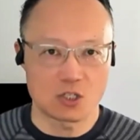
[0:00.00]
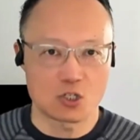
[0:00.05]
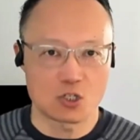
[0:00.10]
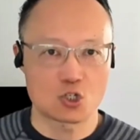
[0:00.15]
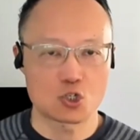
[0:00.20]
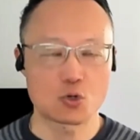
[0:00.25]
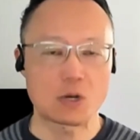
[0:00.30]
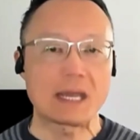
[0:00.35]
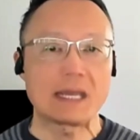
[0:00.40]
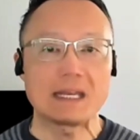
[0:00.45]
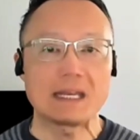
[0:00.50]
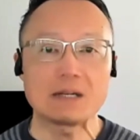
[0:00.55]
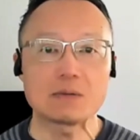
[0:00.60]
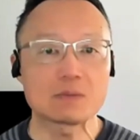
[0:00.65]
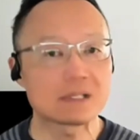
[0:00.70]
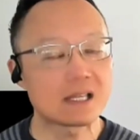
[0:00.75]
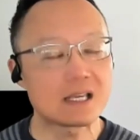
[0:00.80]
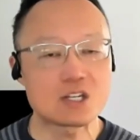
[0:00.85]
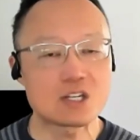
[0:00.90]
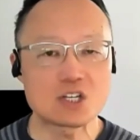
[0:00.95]
trading
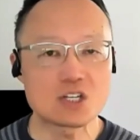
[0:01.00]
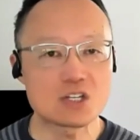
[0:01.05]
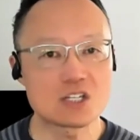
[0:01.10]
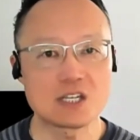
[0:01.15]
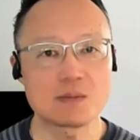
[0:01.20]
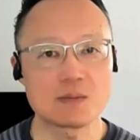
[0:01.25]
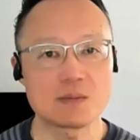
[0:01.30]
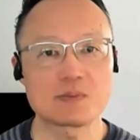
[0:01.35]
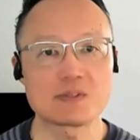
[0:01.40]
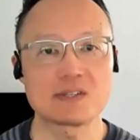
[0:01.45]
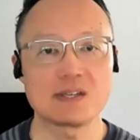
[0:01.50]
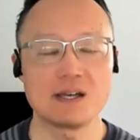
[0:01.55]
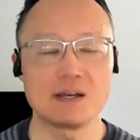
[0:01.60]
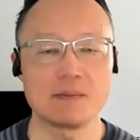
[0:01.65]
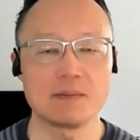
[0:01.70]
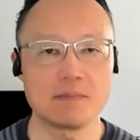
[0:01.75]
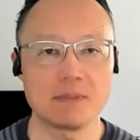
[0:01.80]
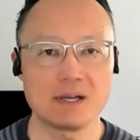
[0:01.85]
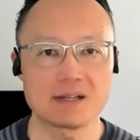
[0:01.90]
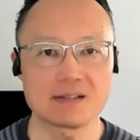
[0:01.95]
relationships
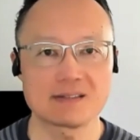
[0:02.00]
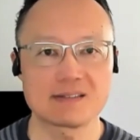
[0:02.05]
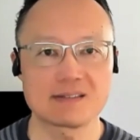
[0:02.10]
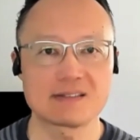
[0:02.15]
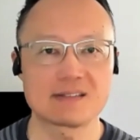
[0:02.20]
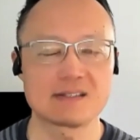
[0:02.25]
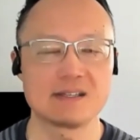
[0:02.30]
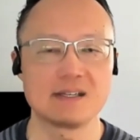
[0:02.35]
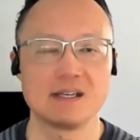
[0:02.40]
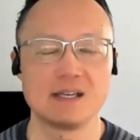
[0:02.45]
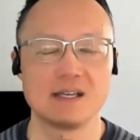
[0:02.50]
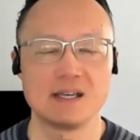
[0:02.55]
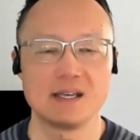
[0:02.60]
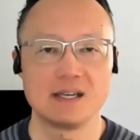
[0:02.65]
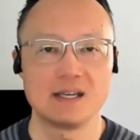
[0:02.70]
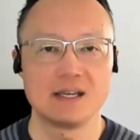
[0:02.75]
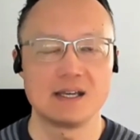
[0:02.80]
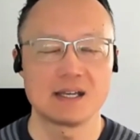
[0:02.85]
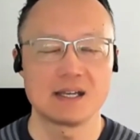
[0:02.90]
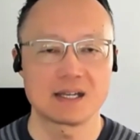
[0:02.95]
amongst
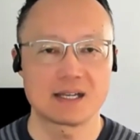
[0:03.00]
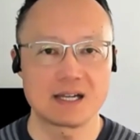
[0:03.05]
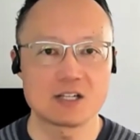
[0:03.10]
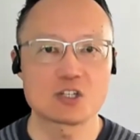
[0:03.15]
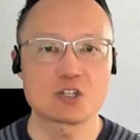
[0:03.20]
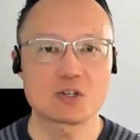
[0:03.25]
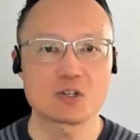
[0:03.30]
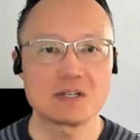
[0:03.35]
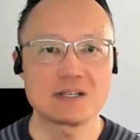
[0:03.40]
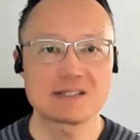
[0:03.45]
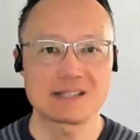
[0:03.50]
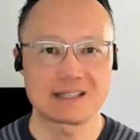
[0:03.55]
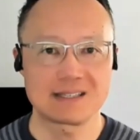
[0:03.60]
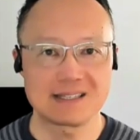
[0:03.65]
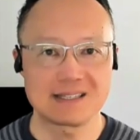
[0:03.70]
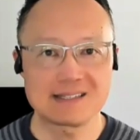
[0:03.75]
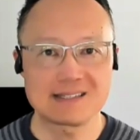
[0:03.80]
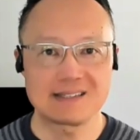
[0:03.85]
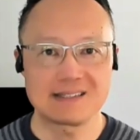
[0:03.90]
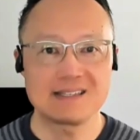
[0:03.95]
countries like
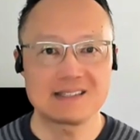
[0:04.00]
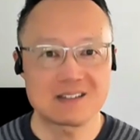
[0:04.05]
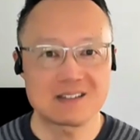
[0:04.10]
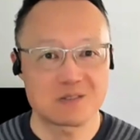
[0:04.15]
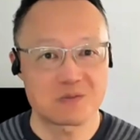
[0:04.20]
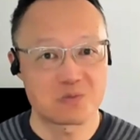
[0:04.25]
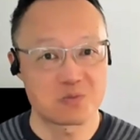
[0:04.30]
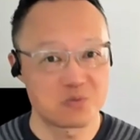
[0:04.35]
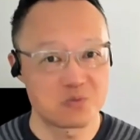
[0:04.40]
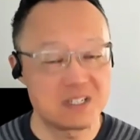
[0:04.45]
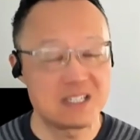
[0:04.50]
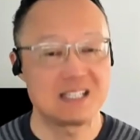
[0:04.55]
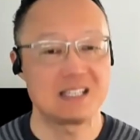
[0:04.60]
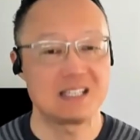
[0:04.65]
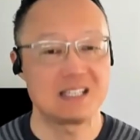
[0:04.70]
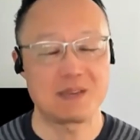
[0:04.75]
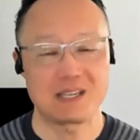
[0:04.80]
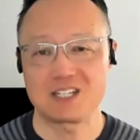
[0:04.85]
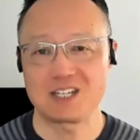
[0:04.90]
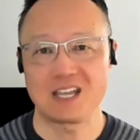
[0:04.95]
this. These are really
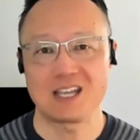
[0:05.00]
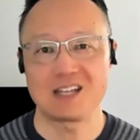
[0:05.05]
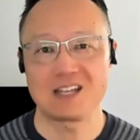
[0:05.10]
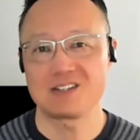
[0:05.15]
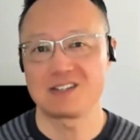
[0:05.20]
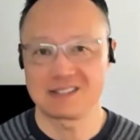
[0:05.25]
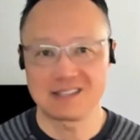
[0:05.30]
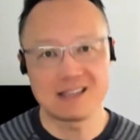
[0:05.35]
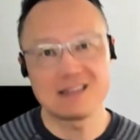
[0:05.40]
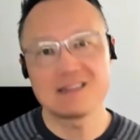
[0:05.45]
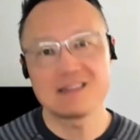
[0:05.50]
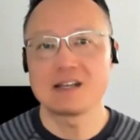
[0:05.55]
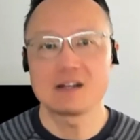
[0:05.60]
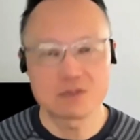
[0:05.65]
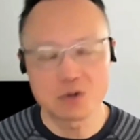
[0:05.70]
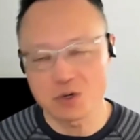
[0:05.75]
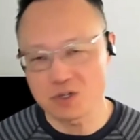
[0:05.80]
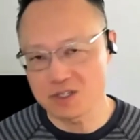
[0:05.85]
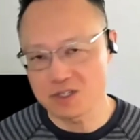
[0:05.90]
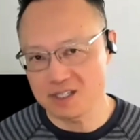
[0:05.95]
big changes. And then of
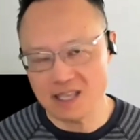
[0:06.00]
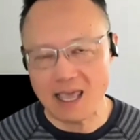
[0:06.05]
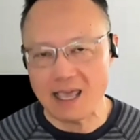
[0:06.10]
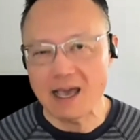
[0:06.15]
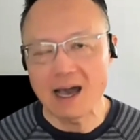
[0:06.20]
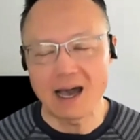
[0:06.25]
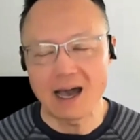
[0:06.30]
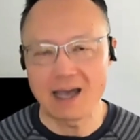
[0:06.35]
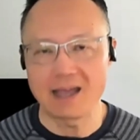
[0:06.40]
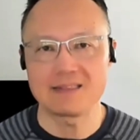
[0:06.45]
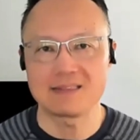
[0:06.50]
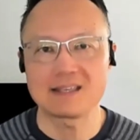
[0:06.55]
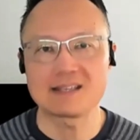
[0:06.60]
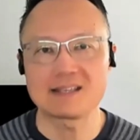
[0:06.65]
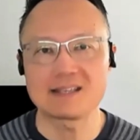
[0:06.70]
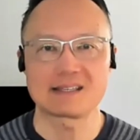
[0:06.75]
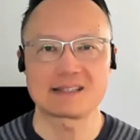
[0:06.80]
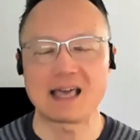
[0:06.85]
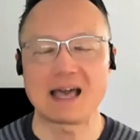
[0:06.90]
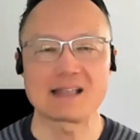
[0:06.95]
course AI and things
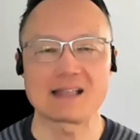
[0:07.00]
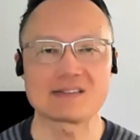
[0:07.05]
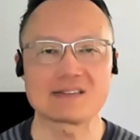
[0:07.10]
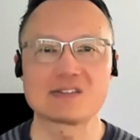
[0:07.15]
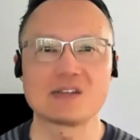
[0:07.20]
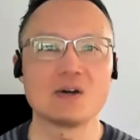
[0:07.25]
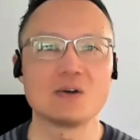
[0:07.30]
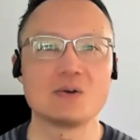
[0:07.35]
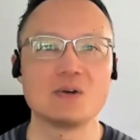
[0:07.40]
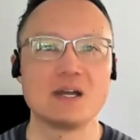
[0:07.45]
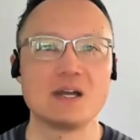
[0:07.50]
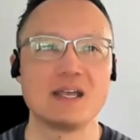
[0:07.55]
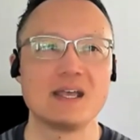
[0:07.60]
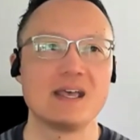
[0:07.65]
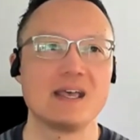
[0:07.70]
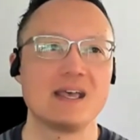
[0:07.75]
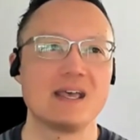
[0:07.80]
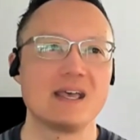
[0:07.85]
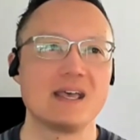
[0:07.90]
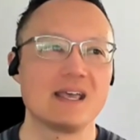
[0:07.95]
like that. So
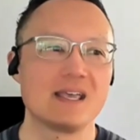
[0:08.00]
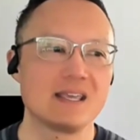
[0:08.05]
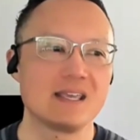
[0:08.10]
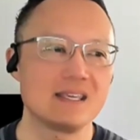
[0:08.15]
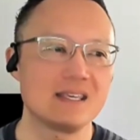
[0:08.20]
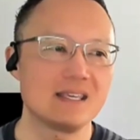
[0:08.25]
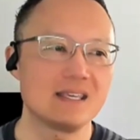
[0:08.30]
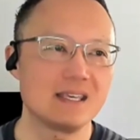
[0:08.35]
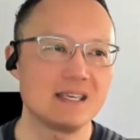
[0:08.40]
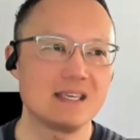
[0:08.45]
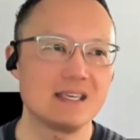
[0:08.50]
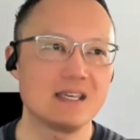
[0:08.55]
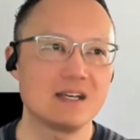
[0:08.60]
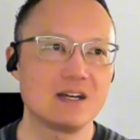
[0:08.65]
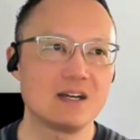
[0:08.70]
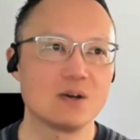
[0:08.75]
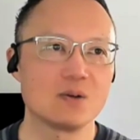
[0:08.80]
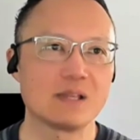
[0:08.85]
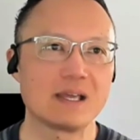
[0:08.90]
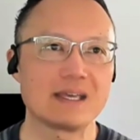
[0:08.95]

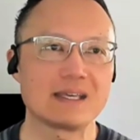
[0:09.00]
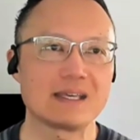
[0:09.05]
there